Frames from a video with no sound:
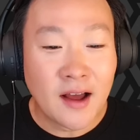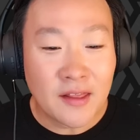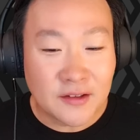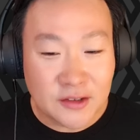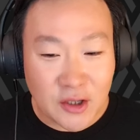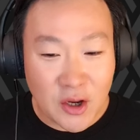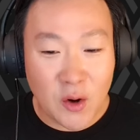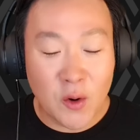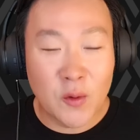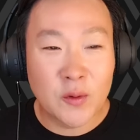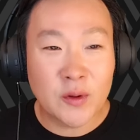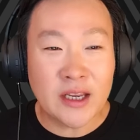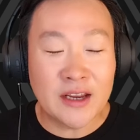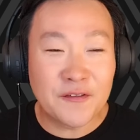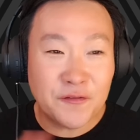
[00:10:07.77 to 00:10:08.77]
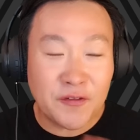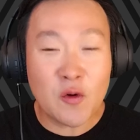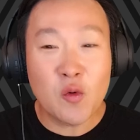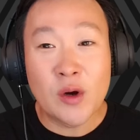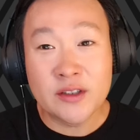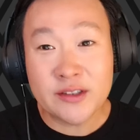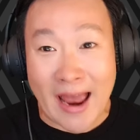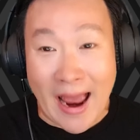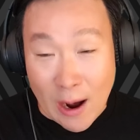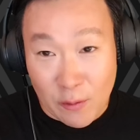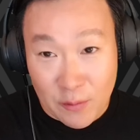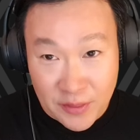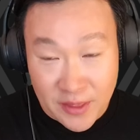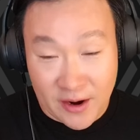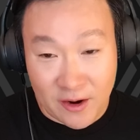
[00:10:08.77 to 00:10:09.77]
So if it was
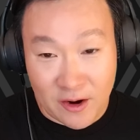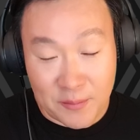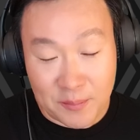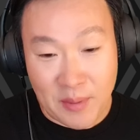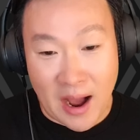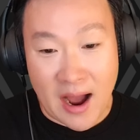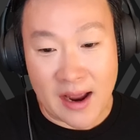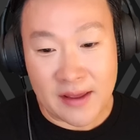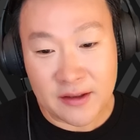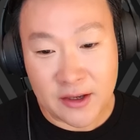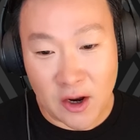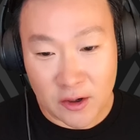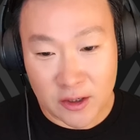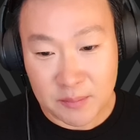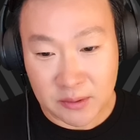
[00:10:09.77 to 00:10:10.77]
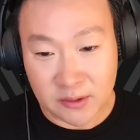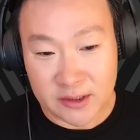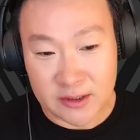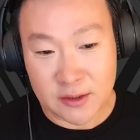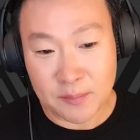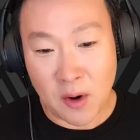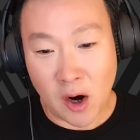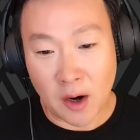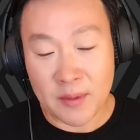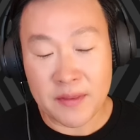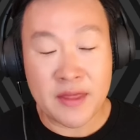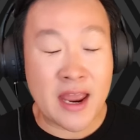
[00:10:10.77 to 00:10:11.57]
out there by the Gyeonggi Police Department,